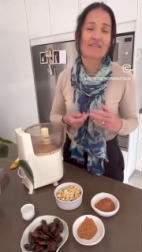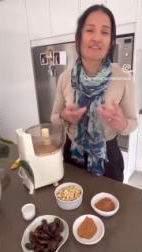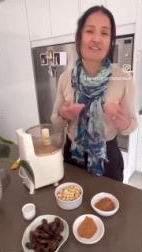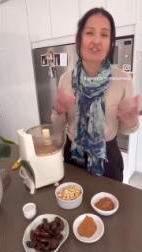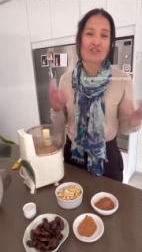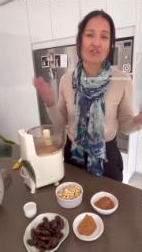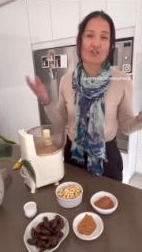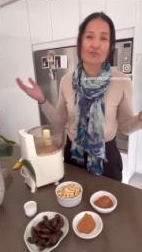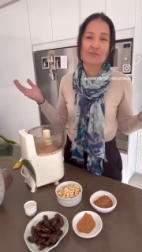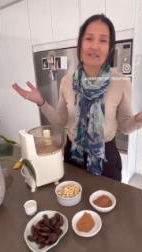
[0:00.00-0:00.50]

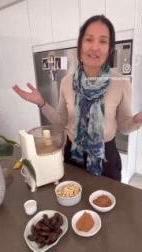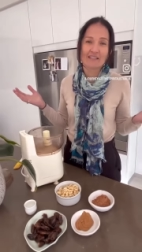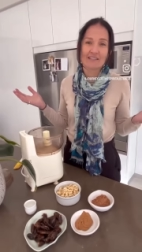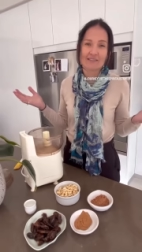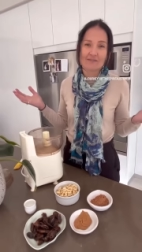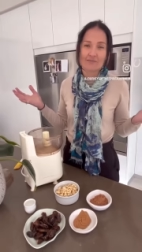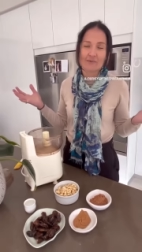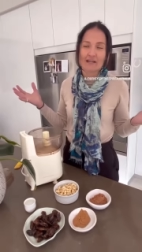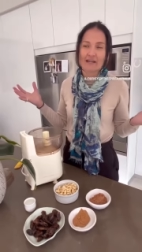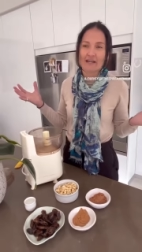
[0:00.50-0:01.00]
too because
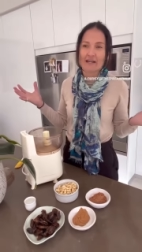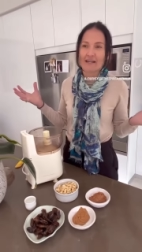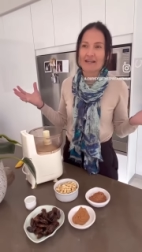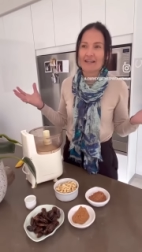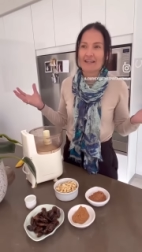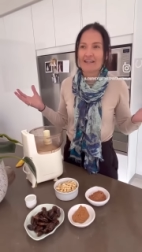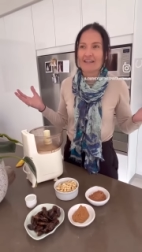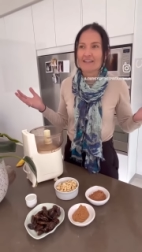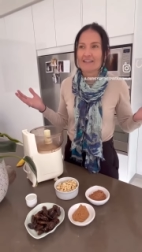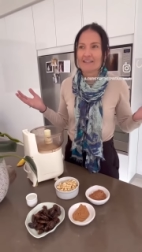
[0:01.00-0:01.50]
we're
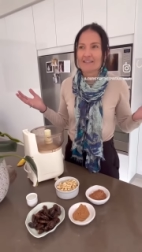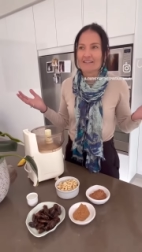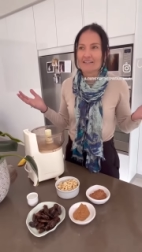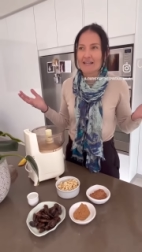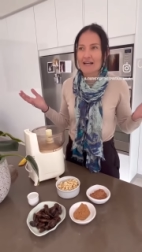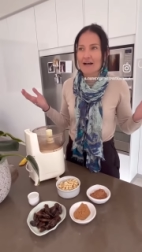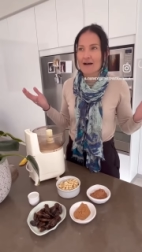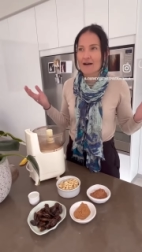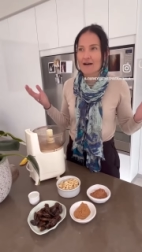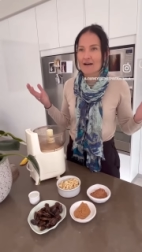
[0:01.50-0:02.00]

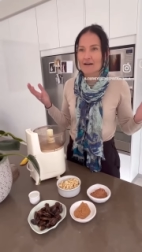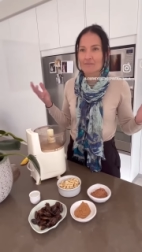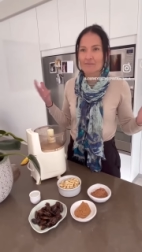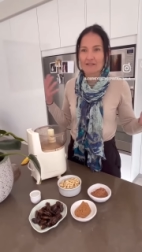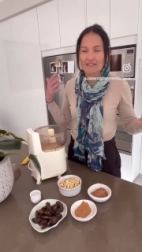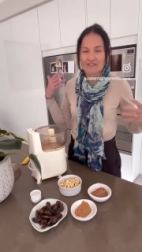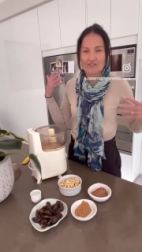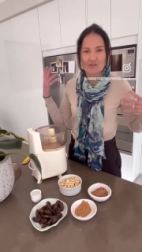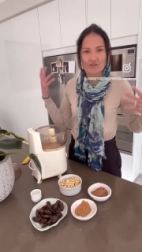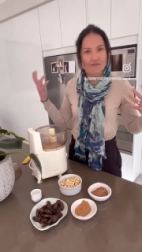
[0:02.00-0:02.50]
um,
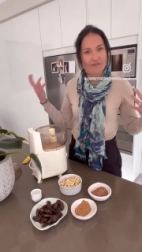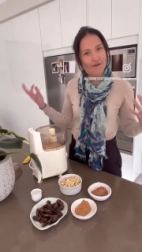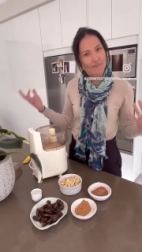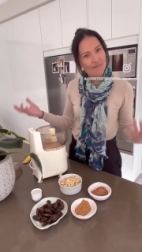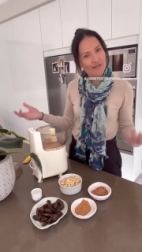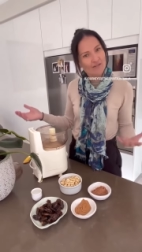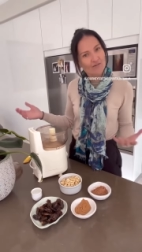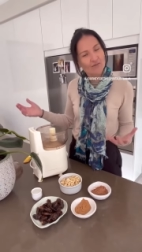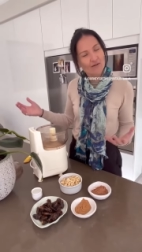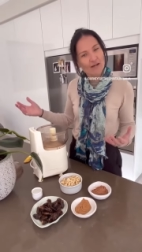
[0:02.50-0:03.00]
it's good for our
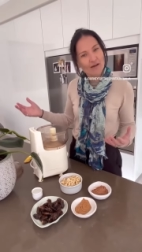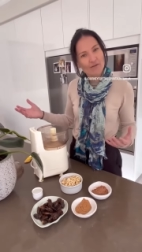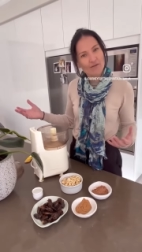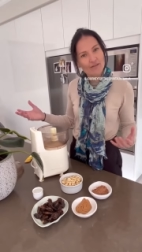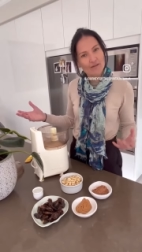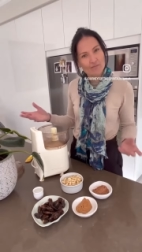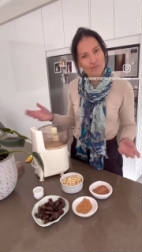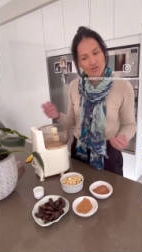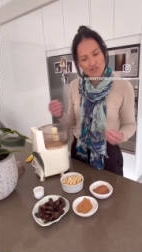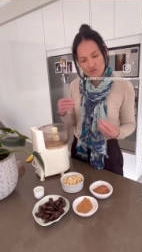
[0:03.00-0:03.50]
mental health,
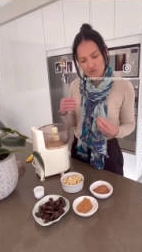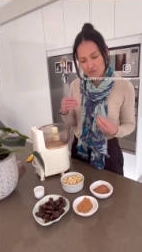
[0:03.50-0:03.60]
emotional